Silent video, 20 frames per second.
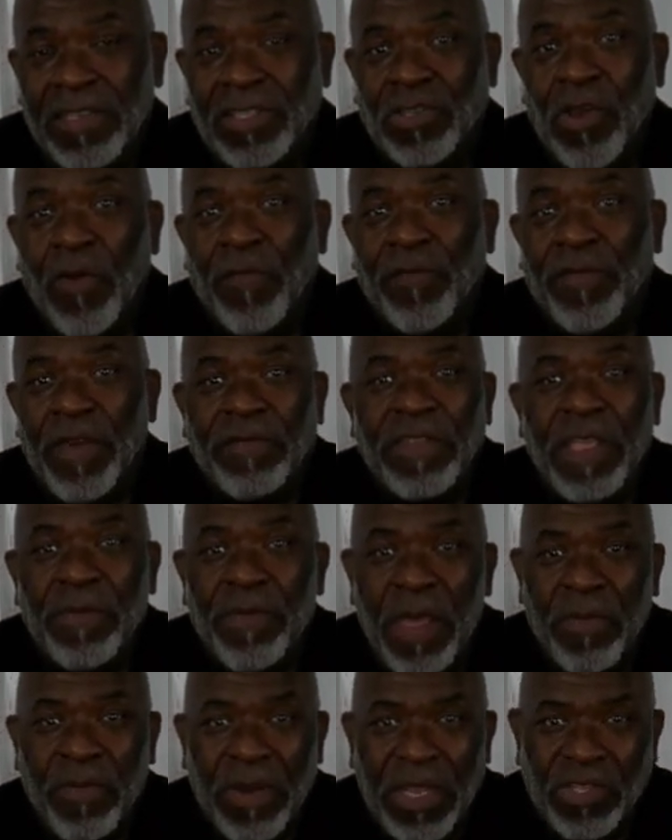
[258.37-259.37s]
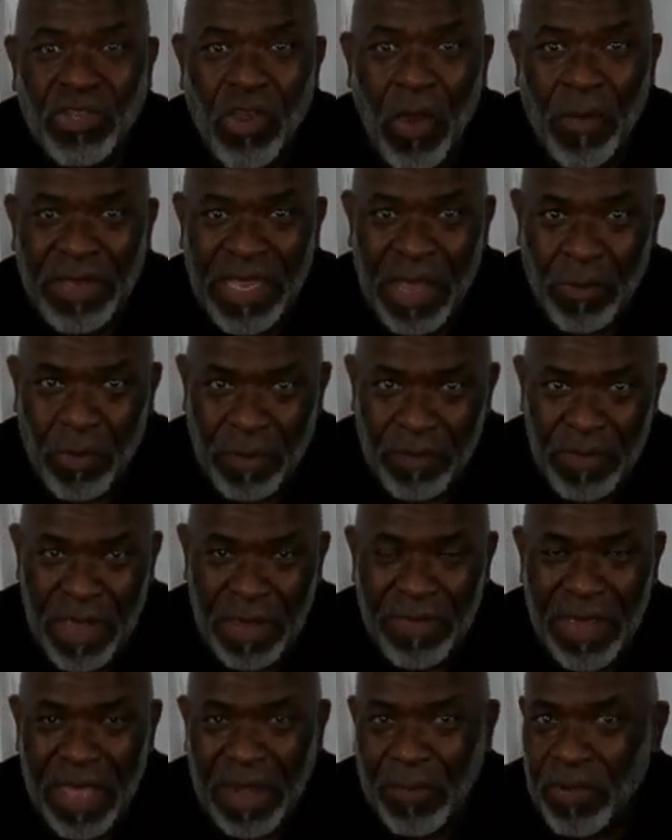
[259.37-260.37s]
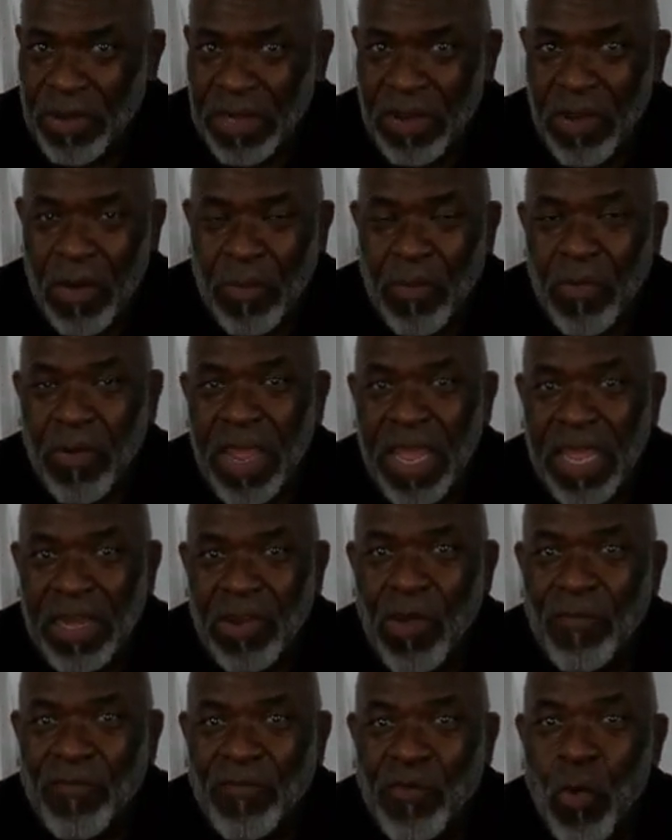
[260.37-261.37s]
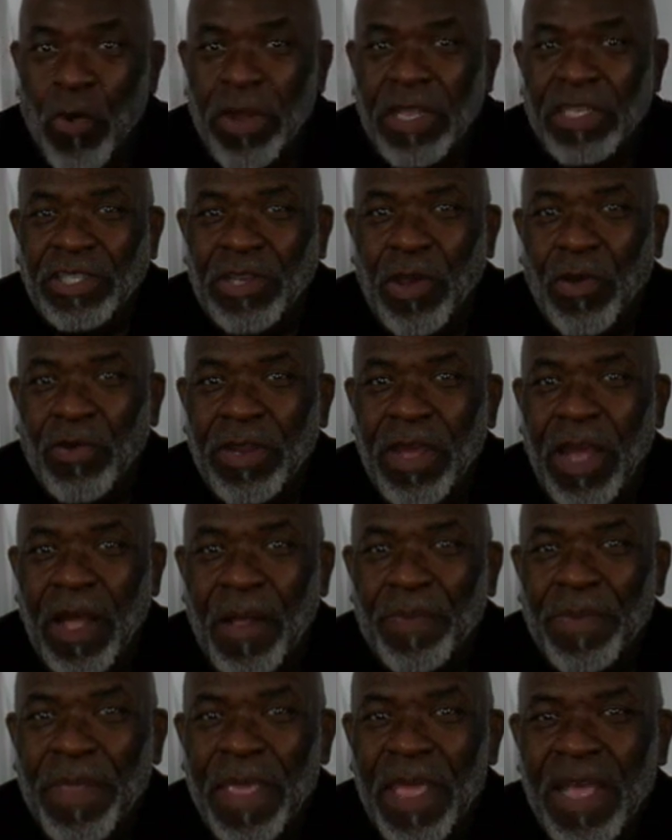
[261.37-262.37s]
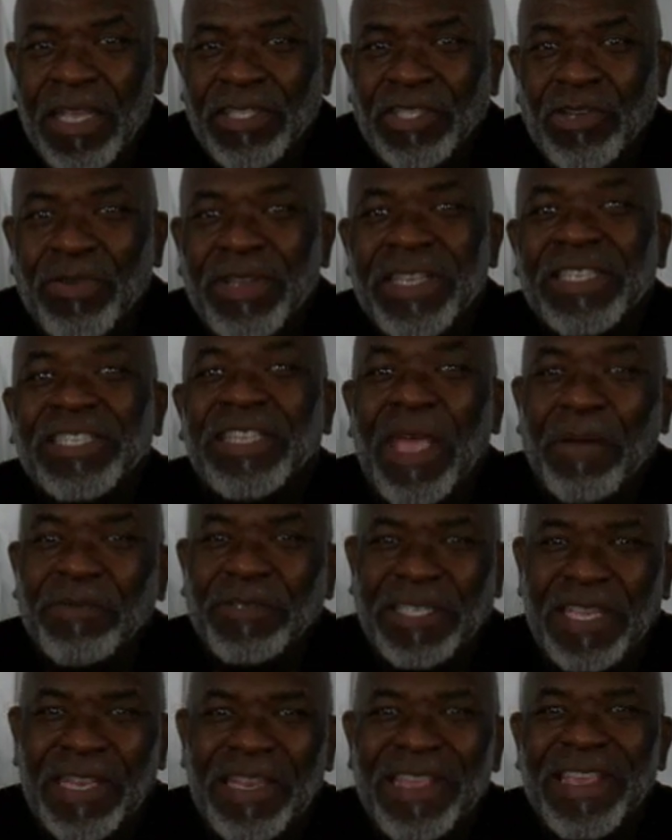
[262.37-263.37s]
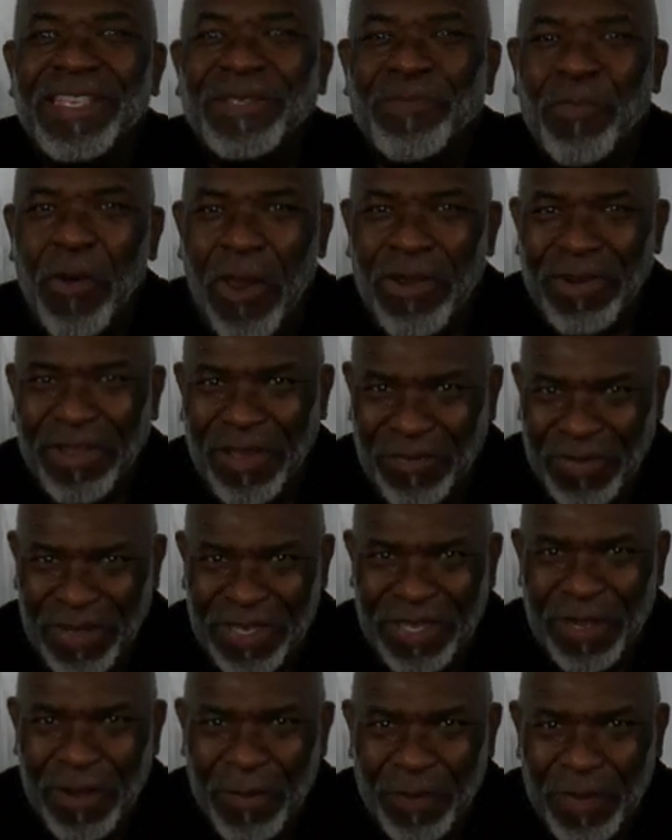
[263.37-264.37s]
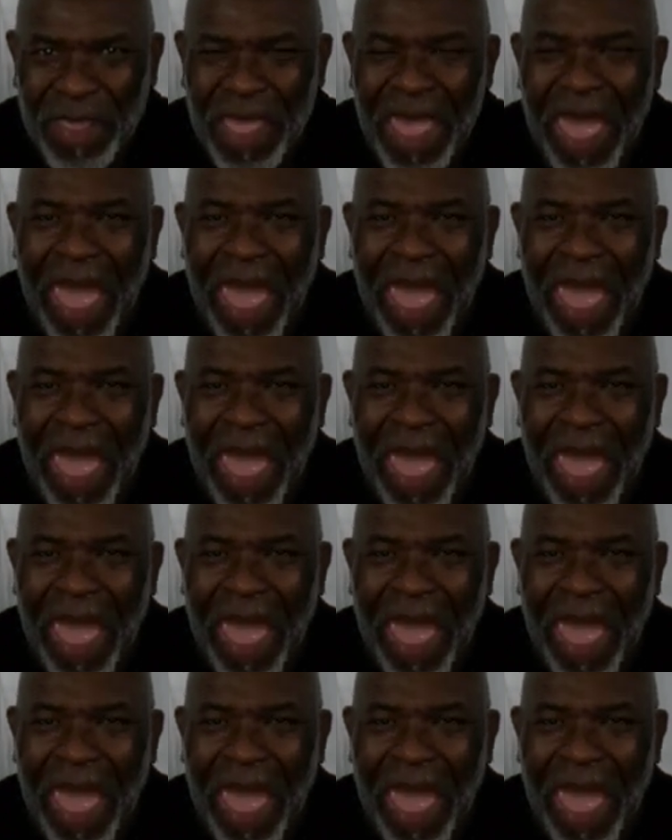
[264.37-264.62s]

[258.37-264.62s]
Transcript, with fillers: So 50 people that told me they would meet me at a Panera Bread, 40 showed up. So deception is part of the deal.